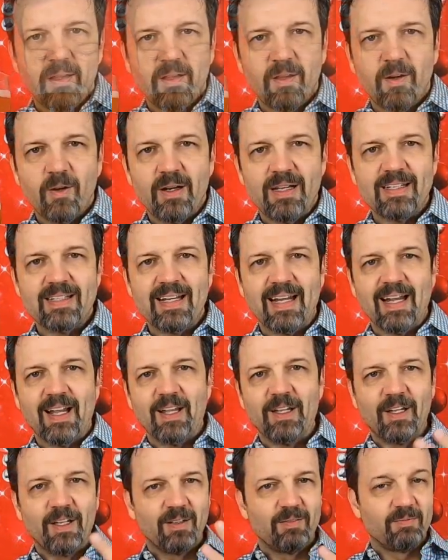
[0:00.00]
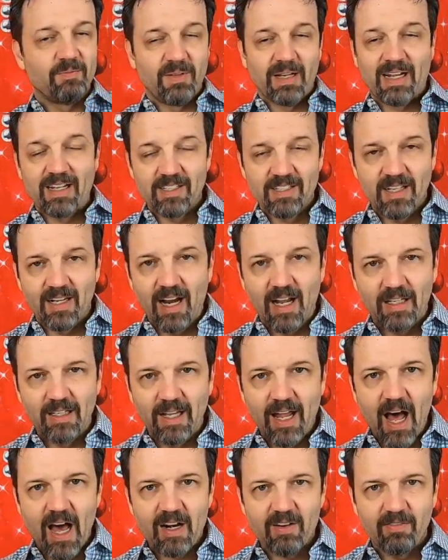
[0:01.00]
There is, a, like I said, a
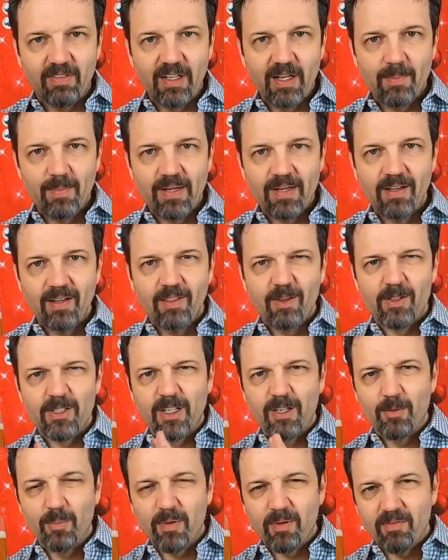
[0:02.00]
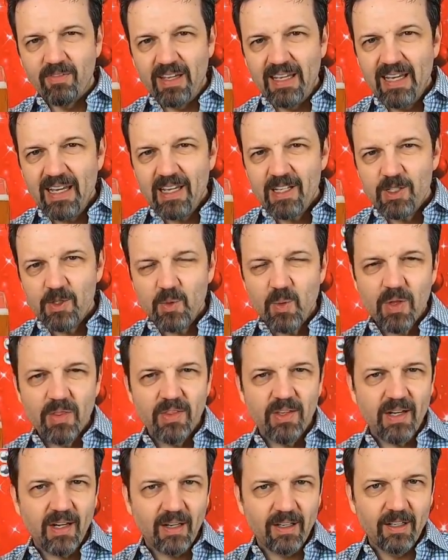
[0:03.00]
lot of lemon. There's a little bit of yeast
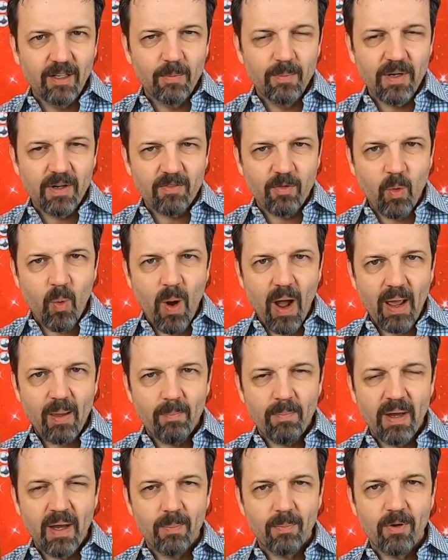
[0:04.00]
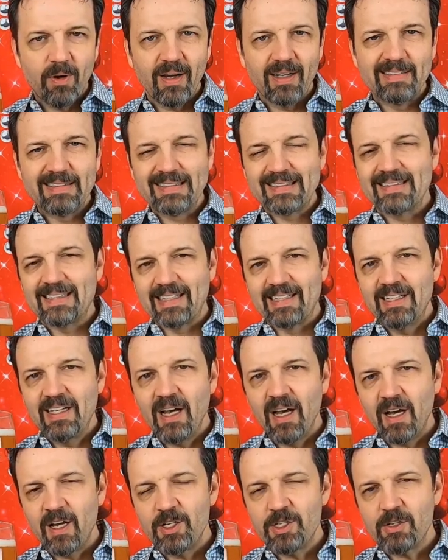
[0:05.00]
with it, and a little bit of white pepper, and just a
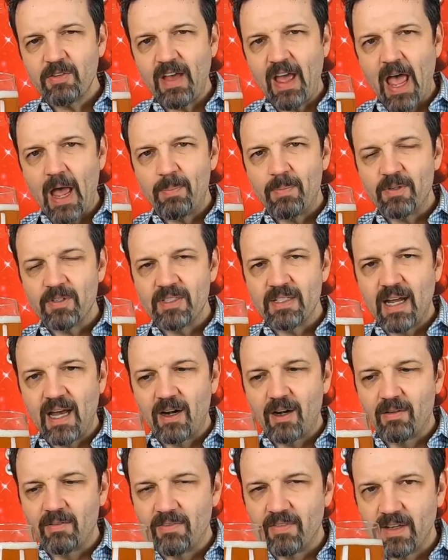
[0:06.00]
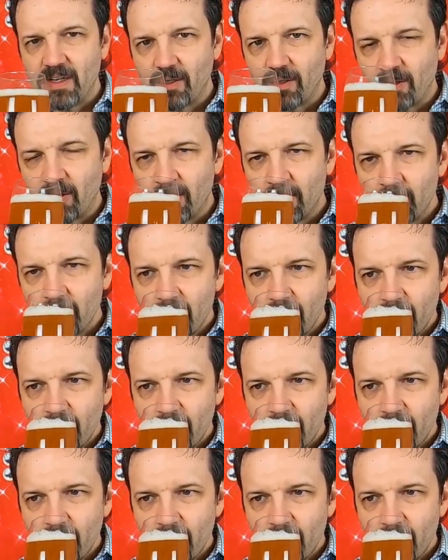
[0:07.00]
touch of apple cider vinegar.